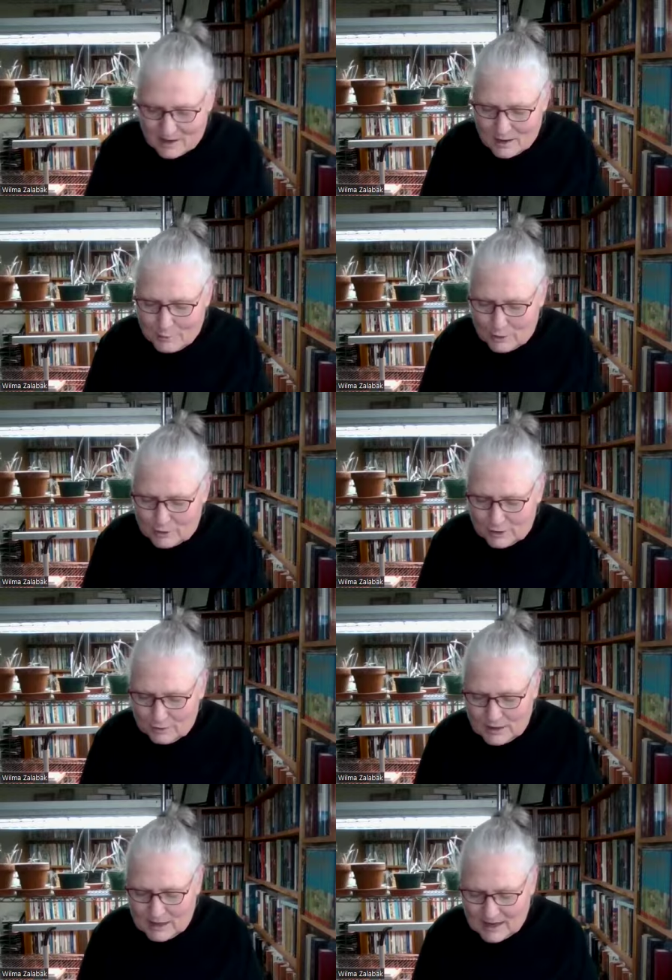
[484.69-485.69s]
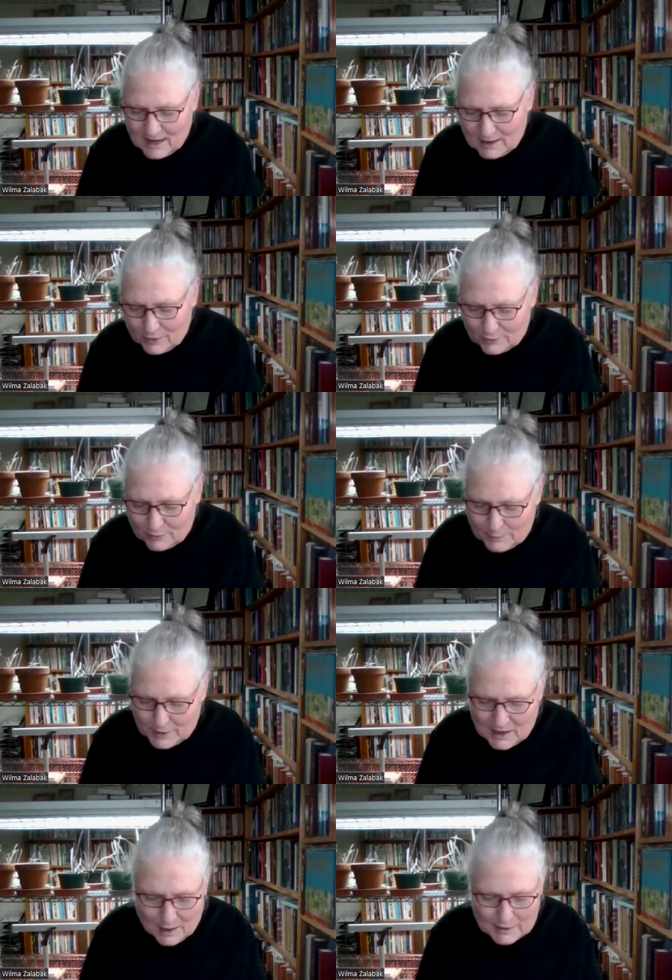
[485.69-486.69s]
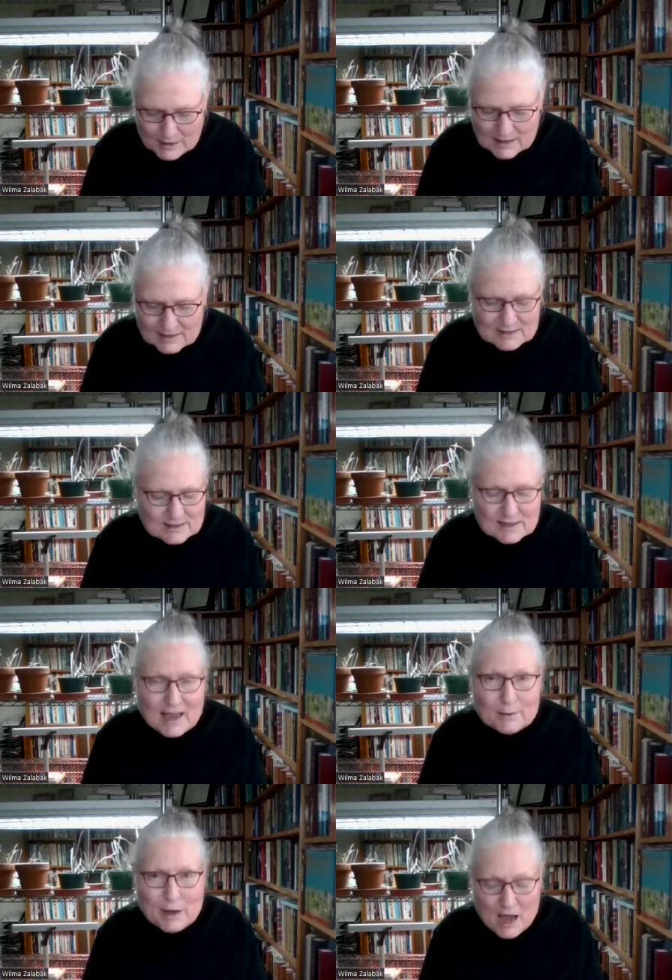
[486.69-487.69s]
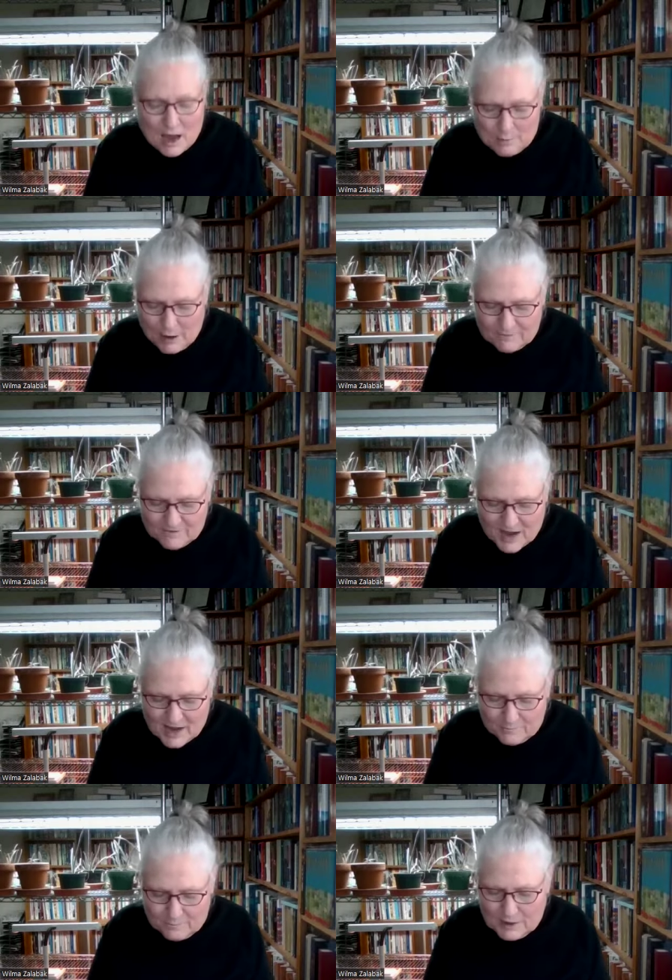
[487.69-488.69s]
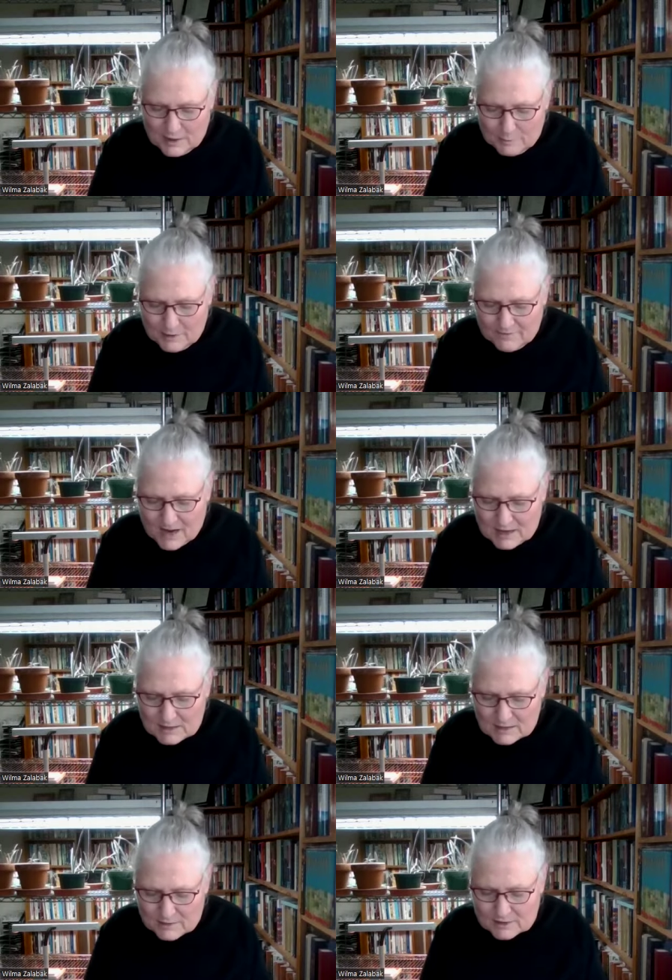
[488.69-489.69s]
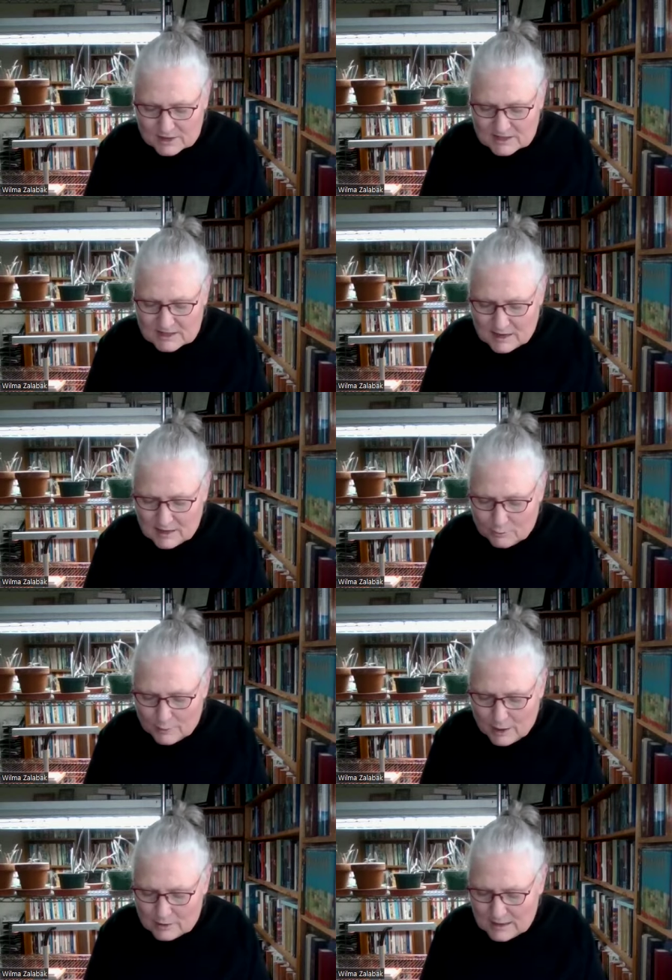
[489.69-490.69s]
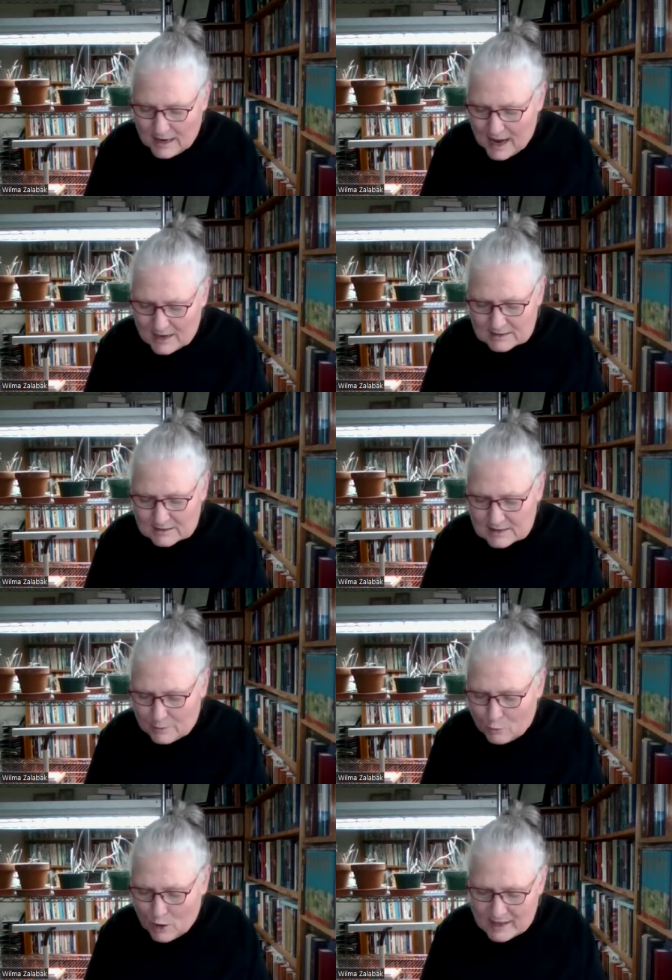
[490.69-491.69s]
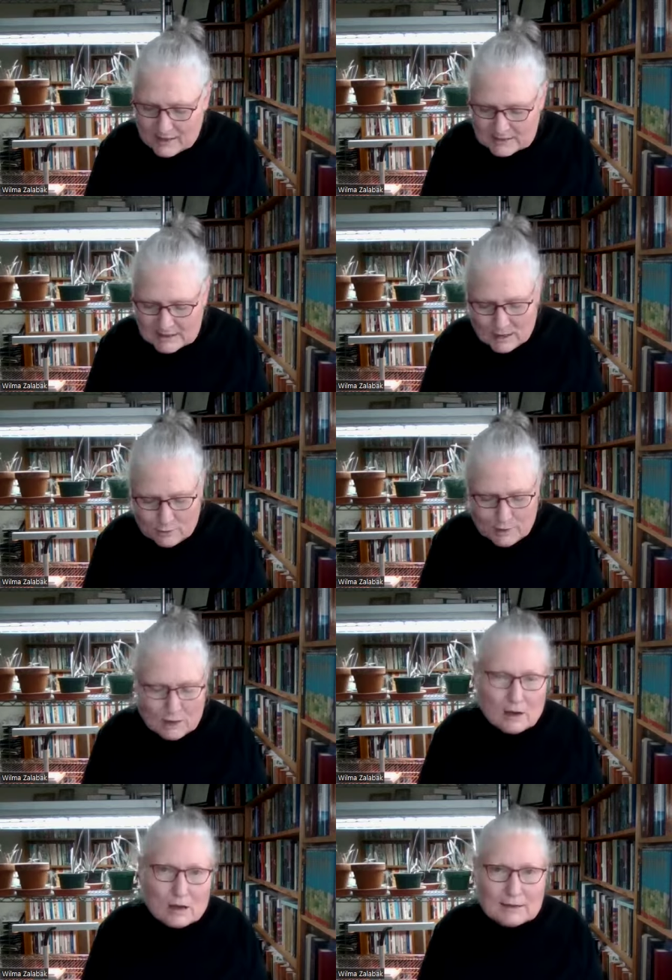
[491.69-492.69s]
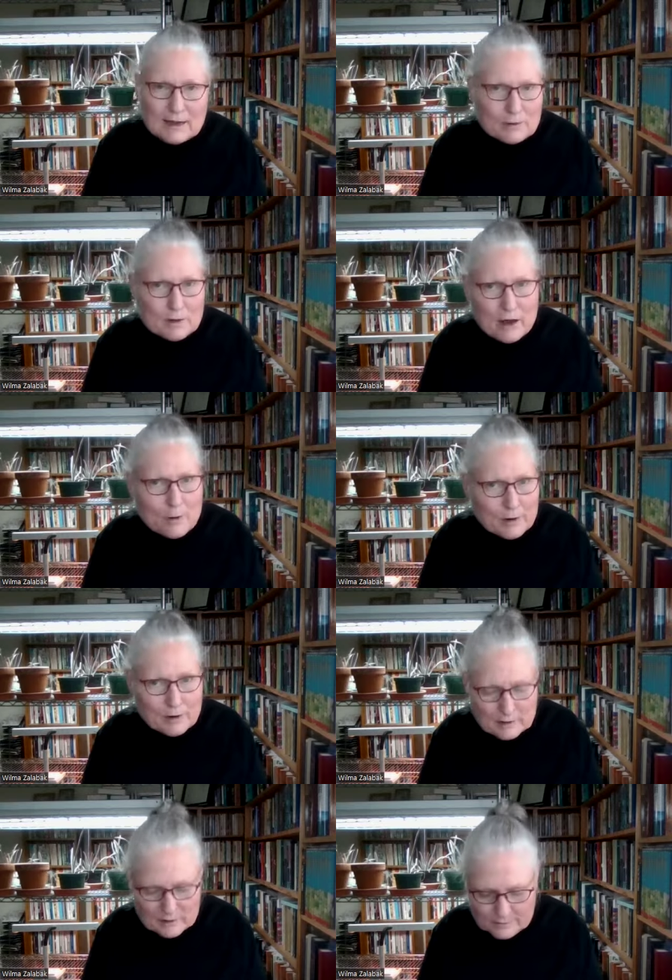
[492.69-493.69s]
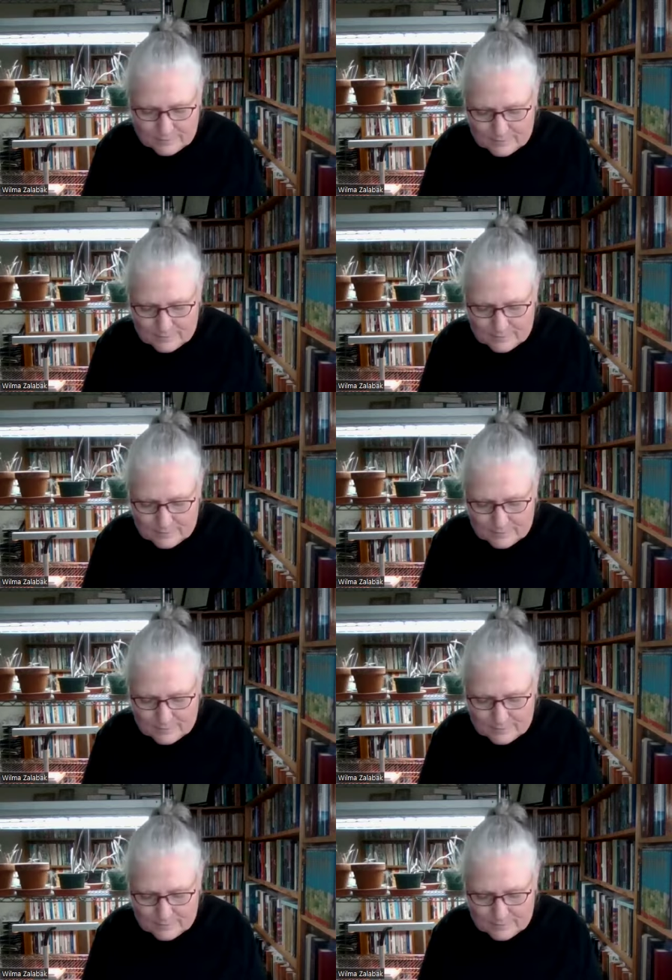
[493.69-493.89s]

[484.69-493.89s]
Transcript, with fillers: About noon and again at 3 p.m., he does the same. About 5 p.m., he finds others standing around and asks them why they stand around all day without work.